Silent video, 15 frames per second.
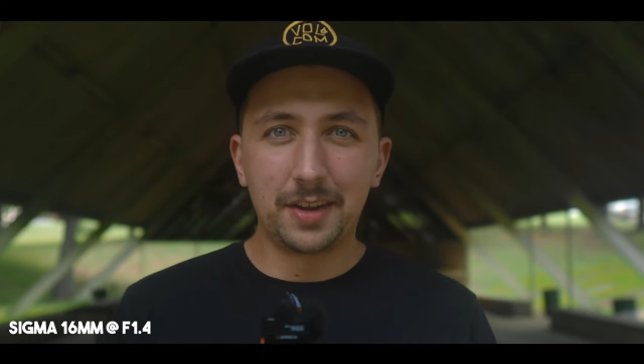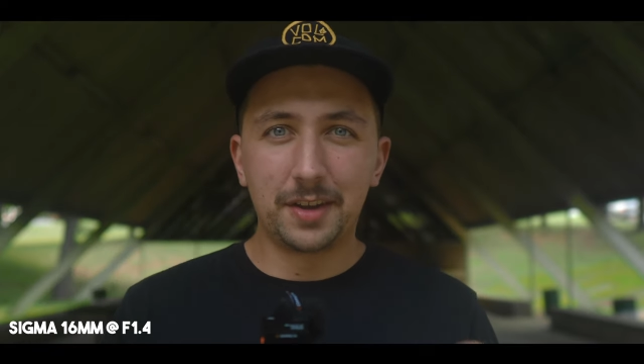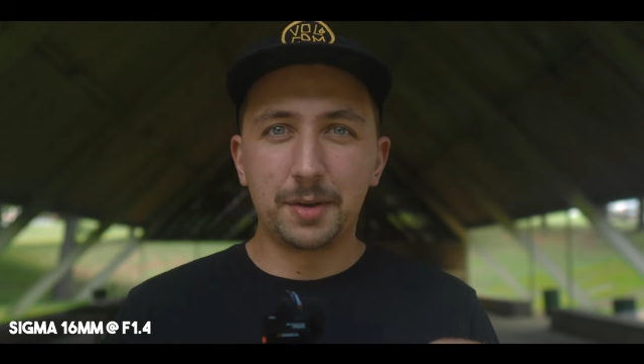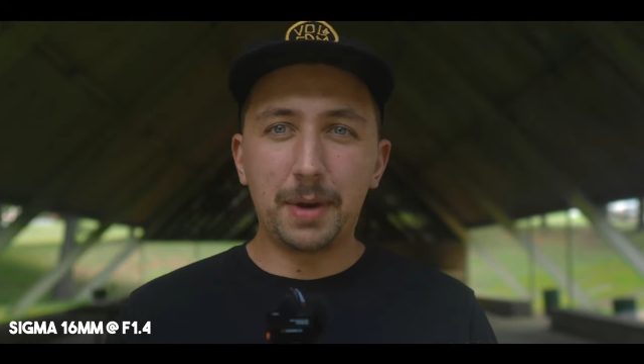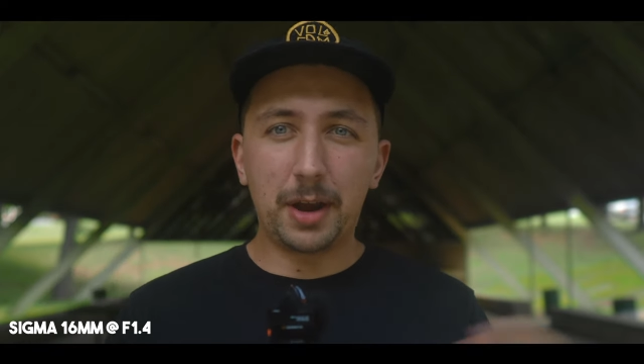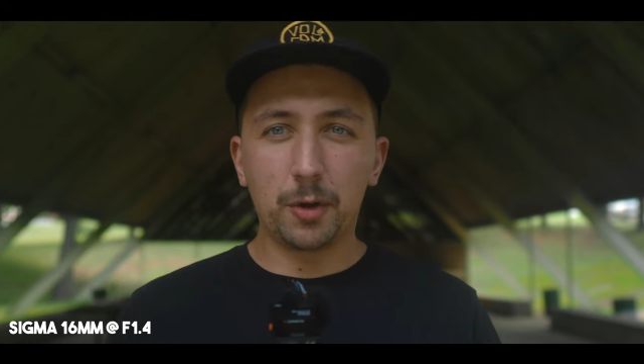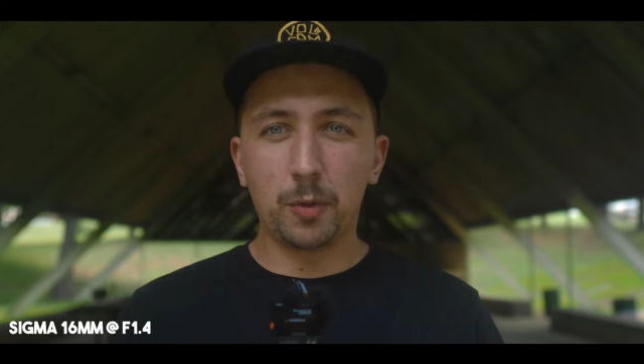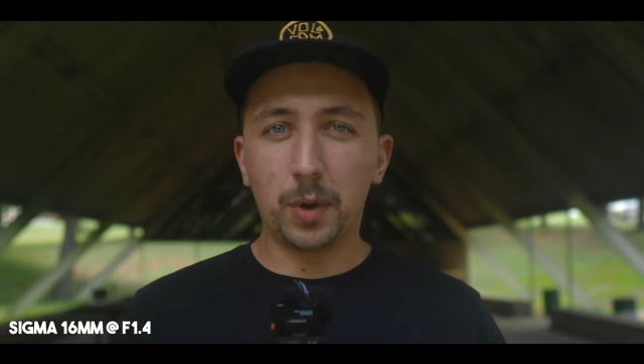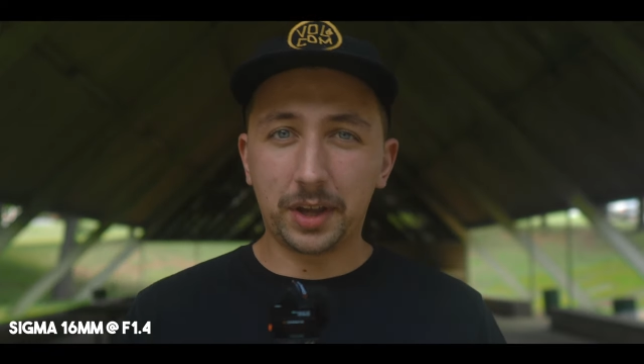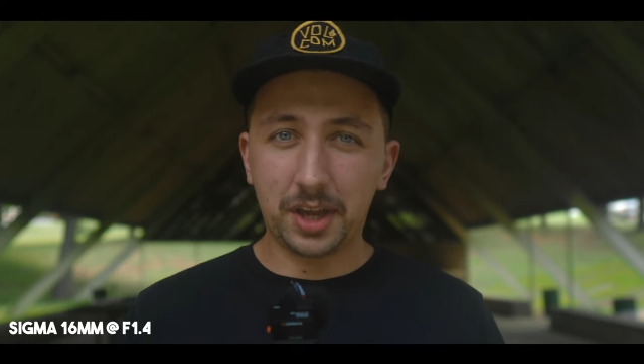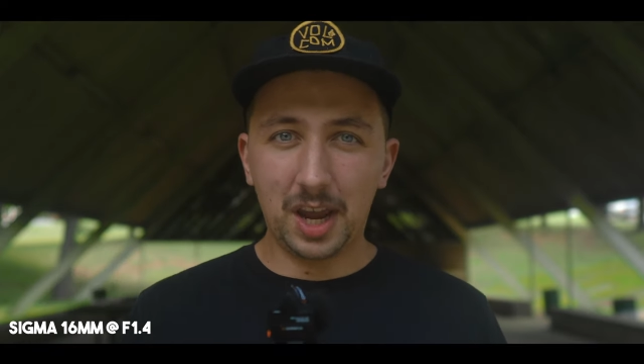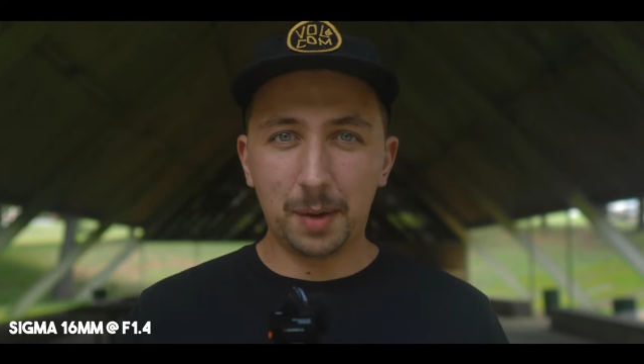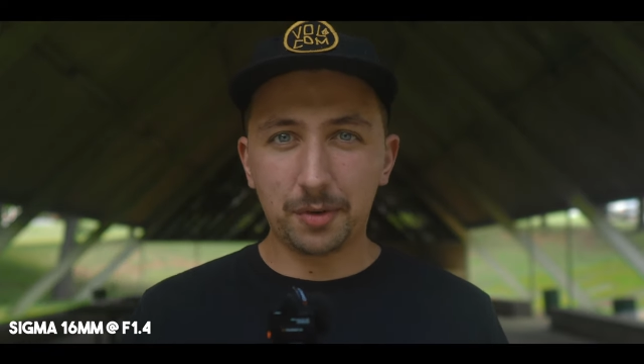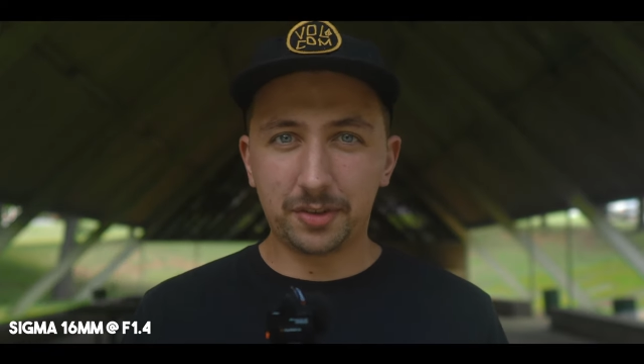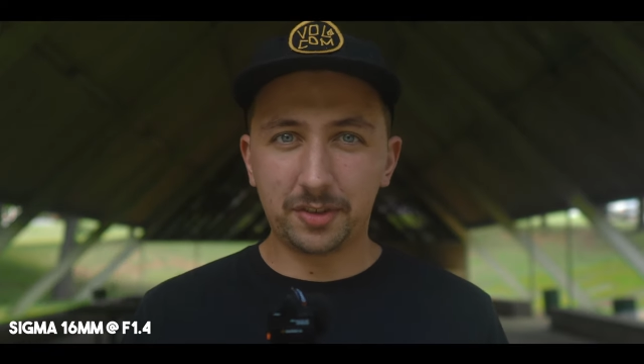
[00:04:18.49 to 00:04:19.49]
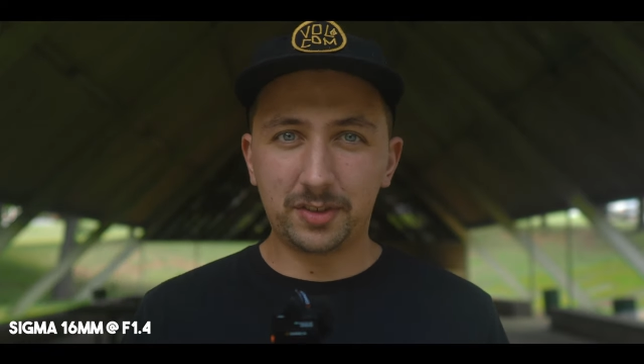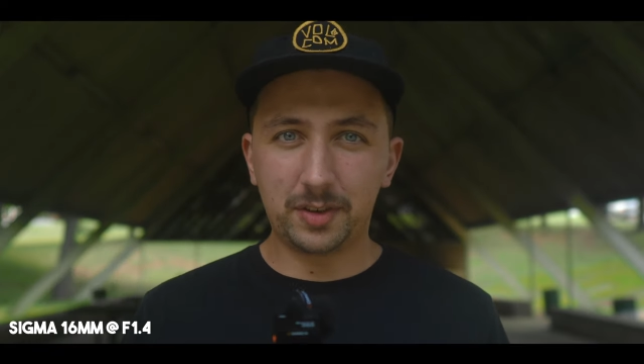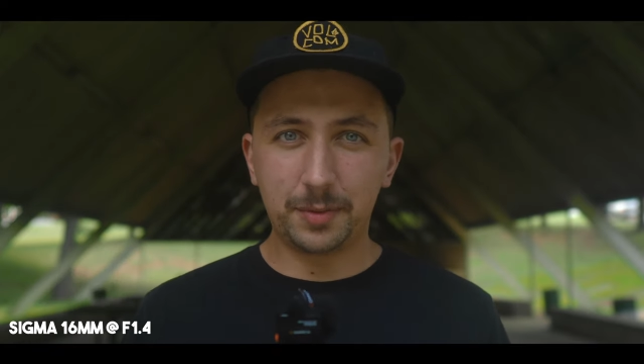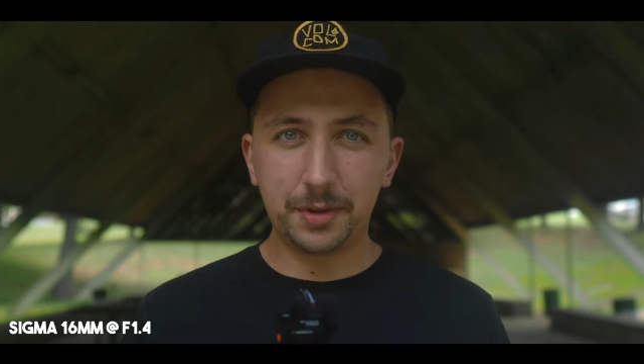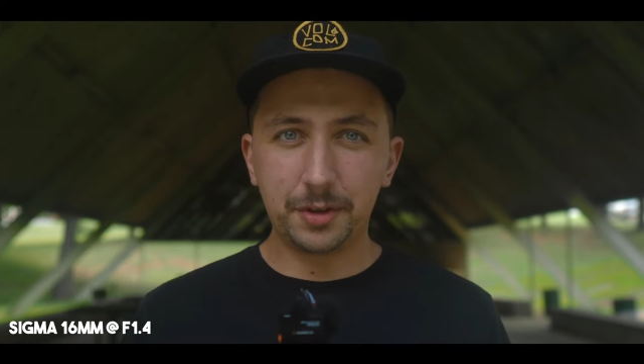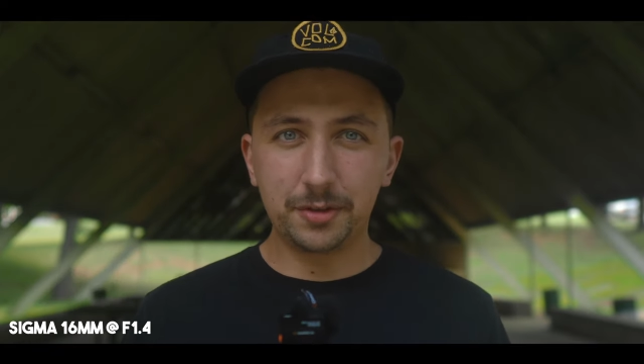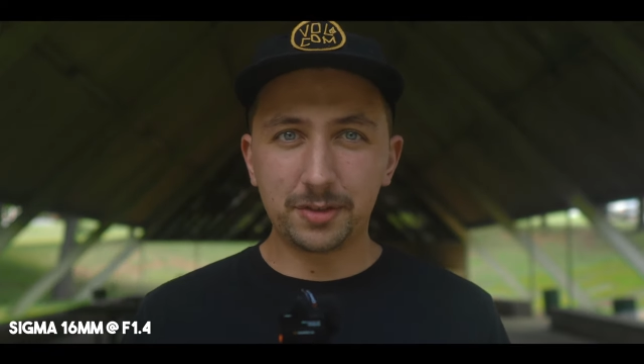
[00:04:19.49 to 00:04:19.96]
no matter what camera
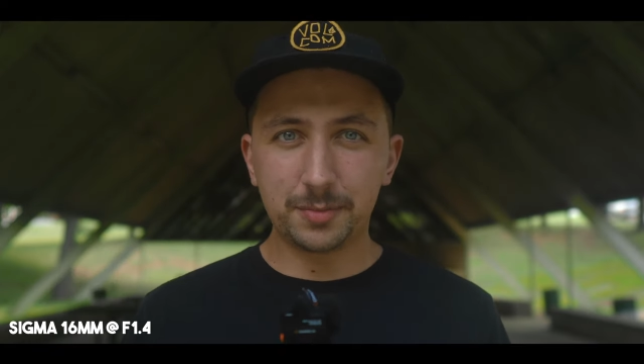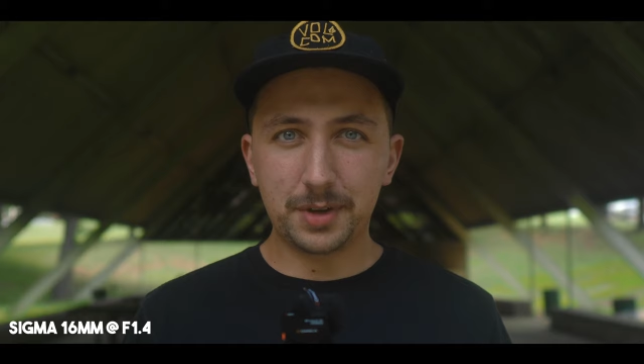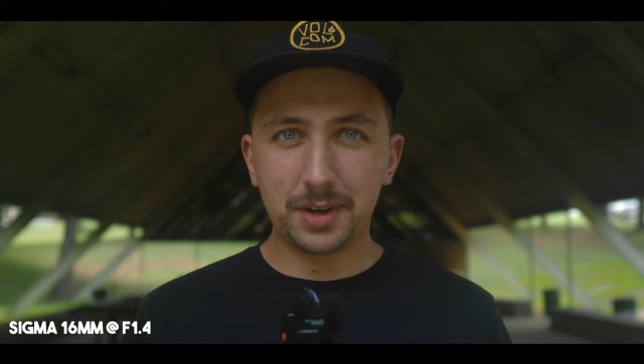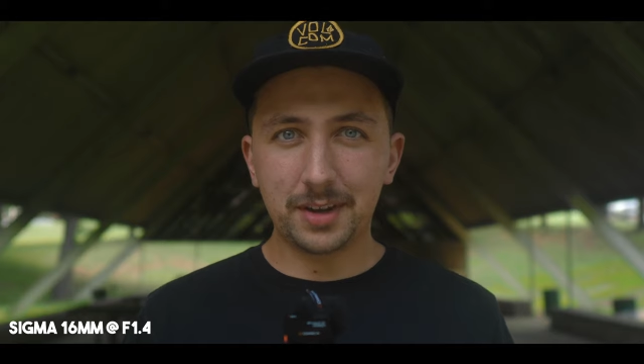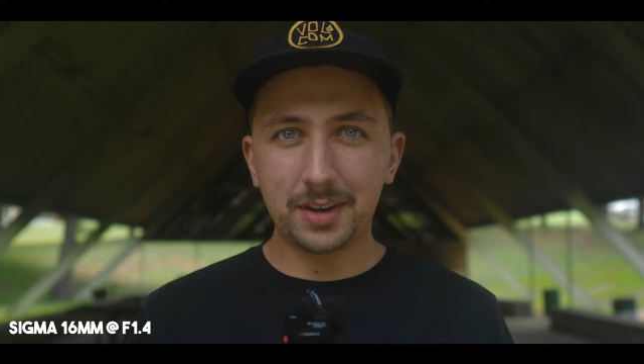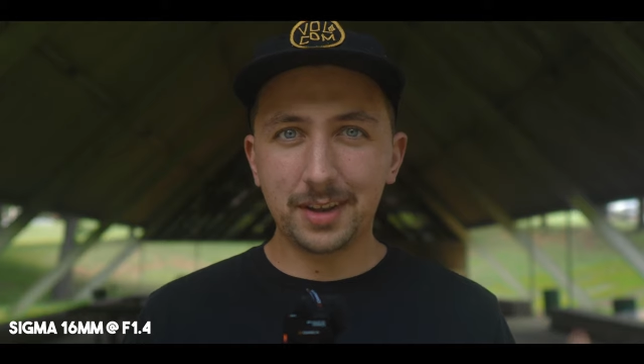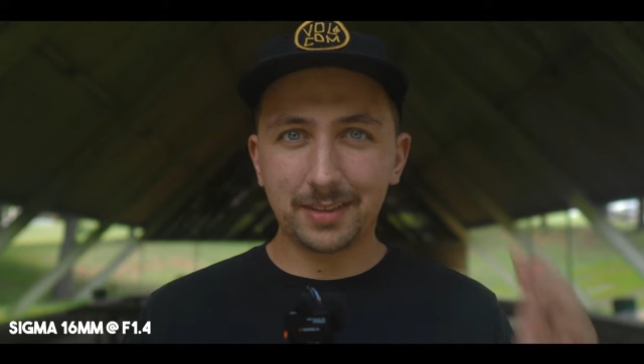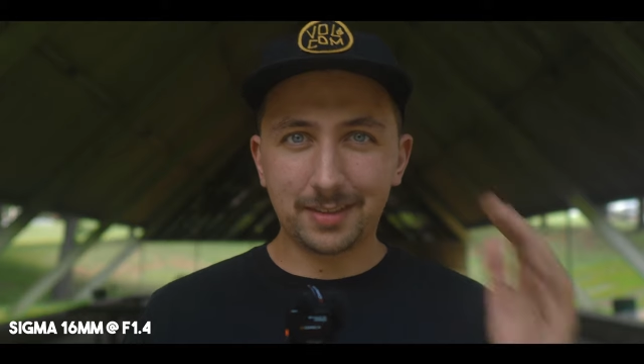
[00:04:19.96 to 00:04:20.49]
system you use them on,